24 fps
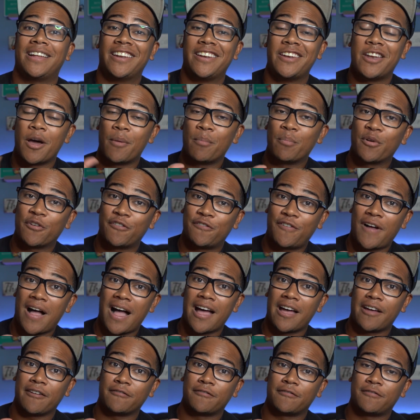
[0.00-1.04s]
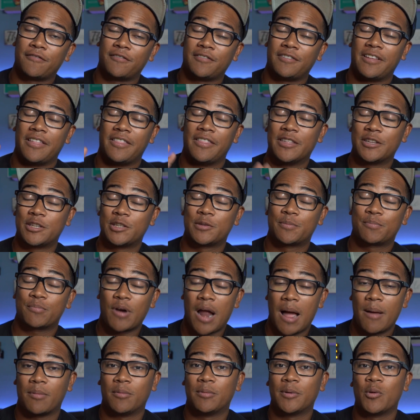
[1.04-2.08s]
number 5, and this is
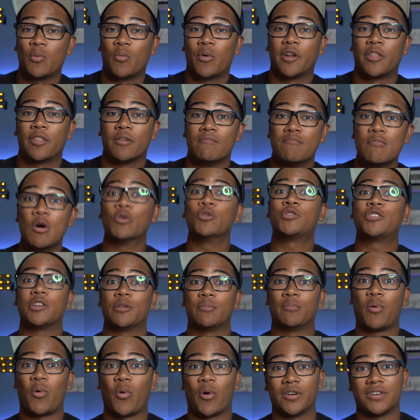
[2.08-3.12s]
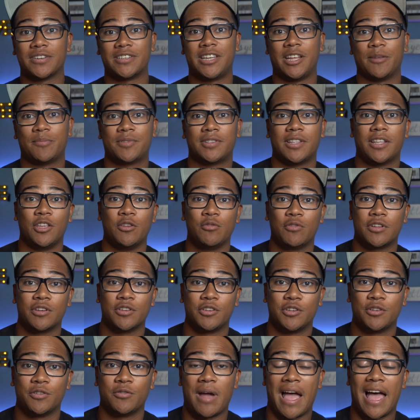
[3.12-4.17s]
probably one of the most important tips that you can
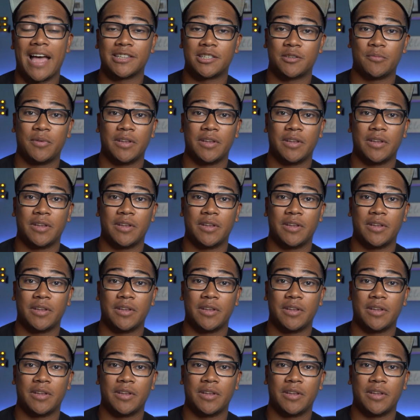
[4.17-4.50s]
do as a